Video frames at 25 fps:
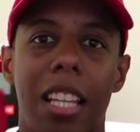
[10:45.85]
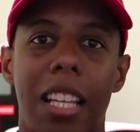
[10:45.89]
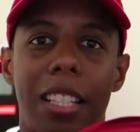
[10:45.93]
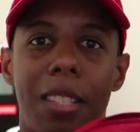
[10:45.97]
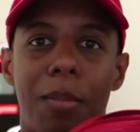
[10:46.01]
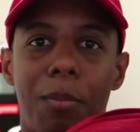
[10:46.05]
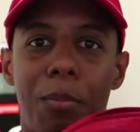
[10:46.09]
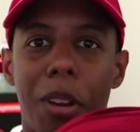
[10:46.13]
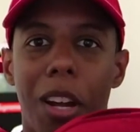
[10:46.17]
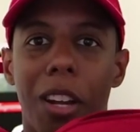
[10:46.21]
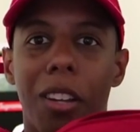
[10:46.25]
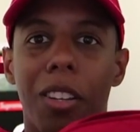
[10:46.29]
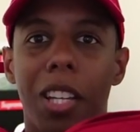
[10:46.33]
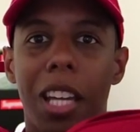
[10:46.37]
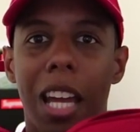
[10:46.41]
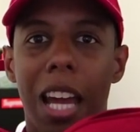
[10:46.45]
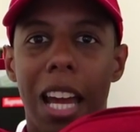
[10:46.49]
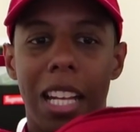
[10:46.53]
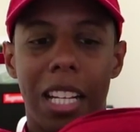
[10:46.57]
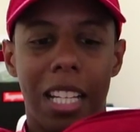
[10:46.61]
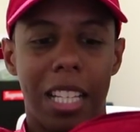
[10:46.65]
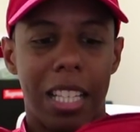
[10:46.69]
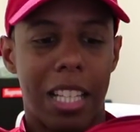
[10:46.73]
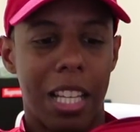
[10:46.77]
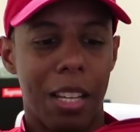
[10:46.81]
it's barely
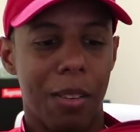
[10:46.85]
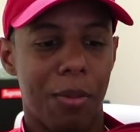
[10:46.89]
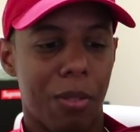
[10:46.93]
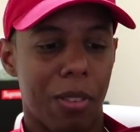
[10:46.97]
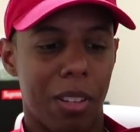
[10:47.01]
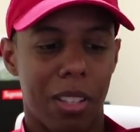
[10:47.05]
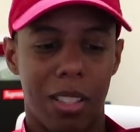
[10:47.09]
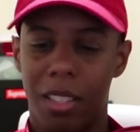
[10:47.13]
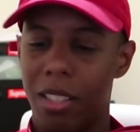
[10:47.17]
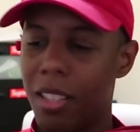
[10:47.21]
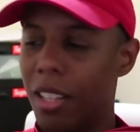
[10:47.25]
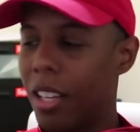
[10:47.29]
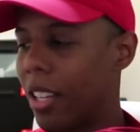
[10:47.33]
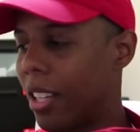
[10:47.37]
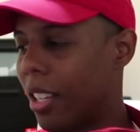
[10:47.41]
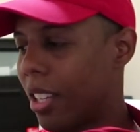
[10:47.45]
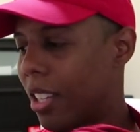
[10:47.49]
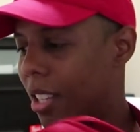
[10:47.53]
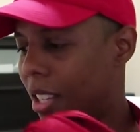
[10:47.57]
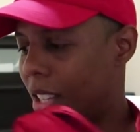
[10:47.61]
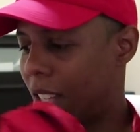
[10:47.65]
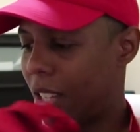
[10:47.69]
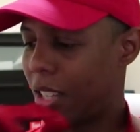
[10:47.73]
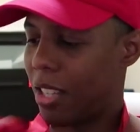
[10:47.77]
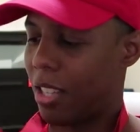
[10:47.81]
any difference. Like,
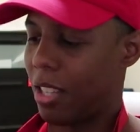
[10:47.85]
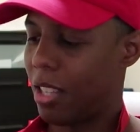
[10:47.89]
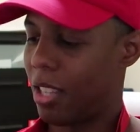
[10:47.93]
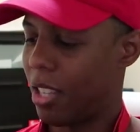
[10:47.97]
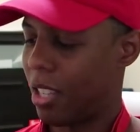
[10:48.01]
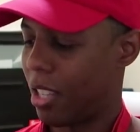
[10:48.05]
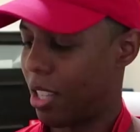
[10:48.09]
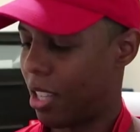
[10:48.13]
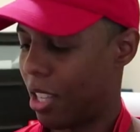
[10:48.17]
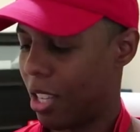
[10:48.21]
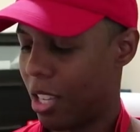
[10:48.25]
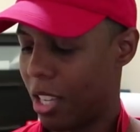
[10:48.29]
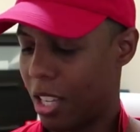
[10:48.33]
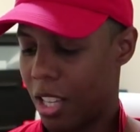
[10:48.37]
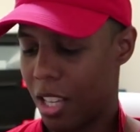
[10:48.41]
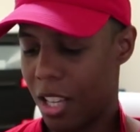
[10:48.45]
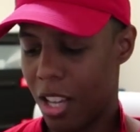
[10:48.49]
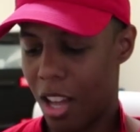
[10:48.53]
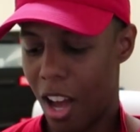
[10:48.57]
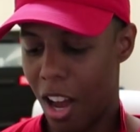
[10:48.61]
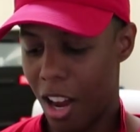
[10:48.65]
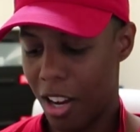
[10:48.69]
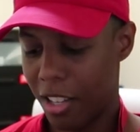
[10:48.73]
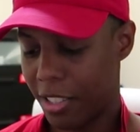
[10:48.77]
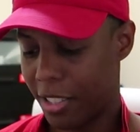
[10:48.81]

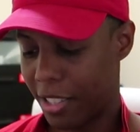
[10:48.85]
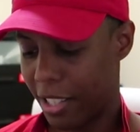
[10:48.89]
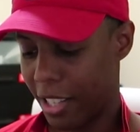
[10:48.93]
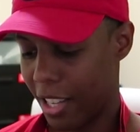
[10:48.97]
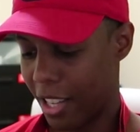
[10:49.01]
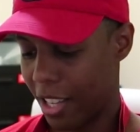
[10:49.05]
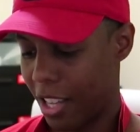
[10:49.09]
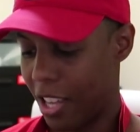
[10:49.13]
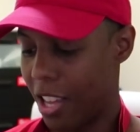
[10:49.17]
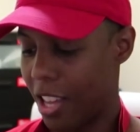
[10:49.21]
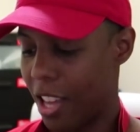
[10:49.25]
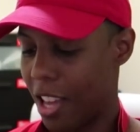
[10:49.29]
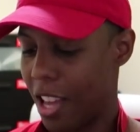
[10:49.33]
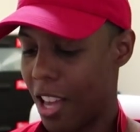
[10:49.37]
honestly,